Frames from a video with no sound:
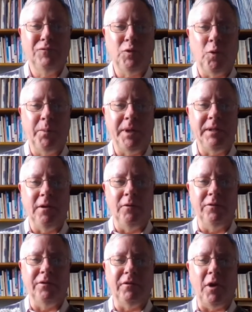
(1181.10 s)

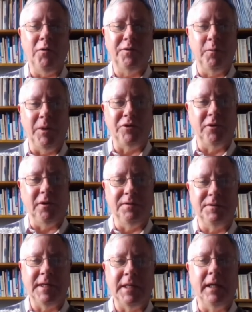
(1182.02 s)
torpedo the Growth Commission
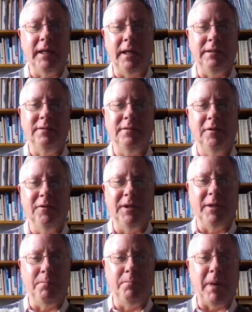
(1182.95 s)
and sink it
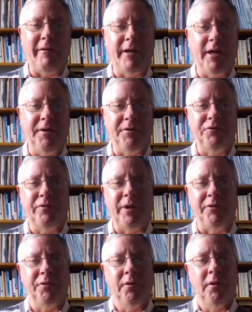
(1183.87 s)
into the Mariana
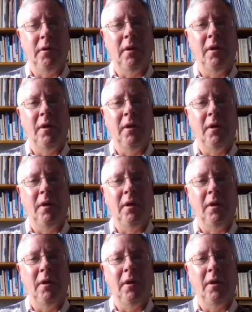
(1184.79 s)
Trench,